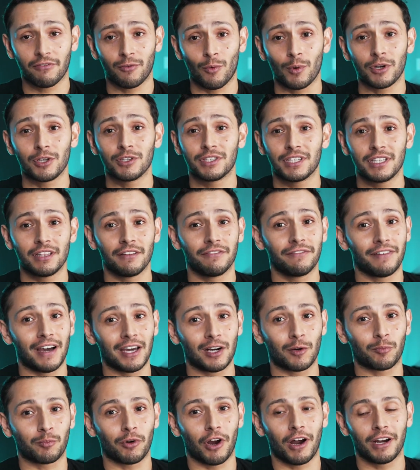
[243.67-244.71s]
When you see the
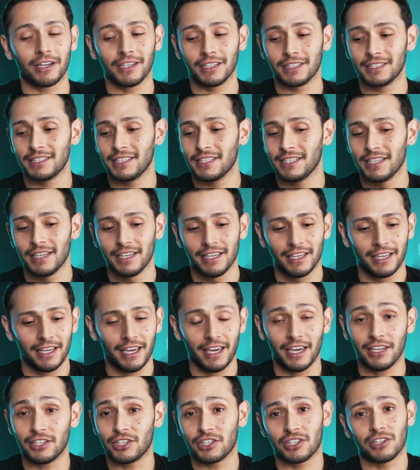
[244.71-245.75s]
final product,
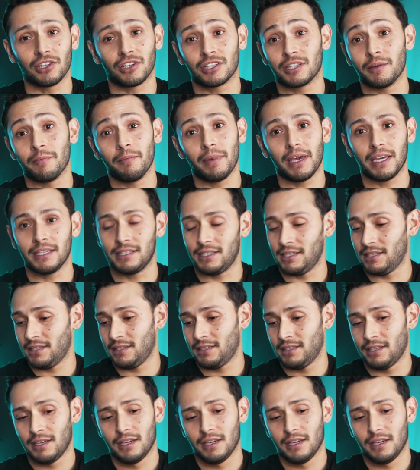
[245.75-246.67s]
it just looks amazing.